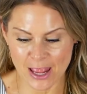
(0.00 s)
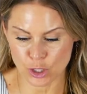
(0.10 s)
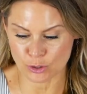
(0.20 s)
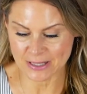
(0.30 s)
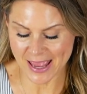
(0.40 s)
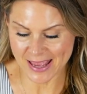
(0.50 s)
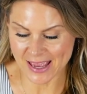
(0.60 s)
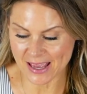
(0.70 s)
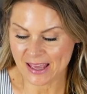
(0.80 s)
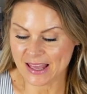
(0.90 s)
And you're
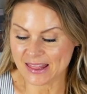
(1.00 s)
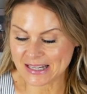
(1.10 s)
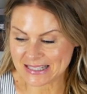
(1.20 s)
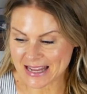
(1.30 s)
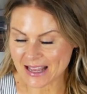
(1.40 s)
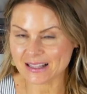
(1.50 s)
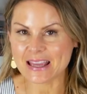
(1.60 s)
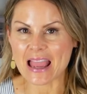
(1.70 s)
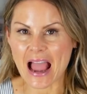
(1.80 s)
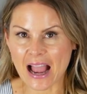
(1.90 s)
taking the
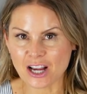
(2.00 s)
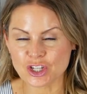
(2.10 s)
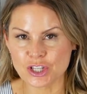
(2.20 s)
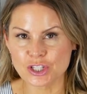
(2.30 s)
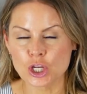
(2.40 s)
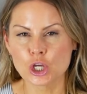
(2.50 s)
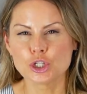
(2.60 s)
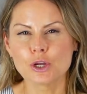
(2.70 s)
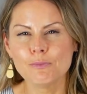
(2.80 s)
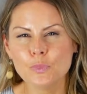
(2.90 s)
daily actions
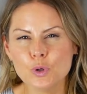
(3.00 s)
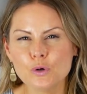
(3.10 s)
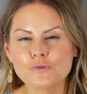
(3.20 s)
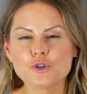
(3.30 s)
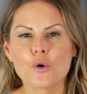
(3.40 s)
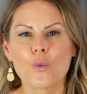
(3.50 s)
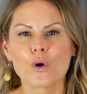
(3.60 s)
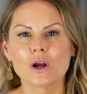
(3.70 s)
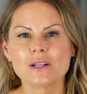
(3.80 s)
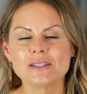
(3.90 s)
to move
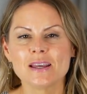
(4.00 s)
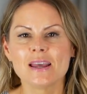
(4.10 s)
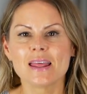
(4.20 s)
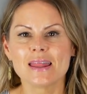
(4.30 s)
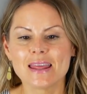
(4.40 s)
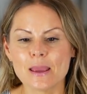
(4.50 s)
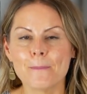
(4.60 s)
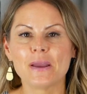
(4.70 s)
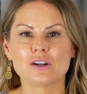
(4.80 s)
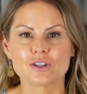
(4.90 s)
towards the
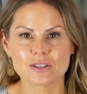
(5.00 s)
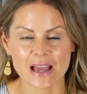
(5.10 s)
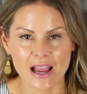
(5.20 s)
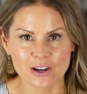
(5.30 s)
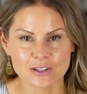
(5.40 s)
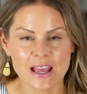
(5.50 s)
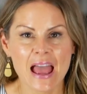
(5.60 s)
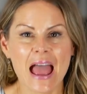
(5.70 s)
bigger desires.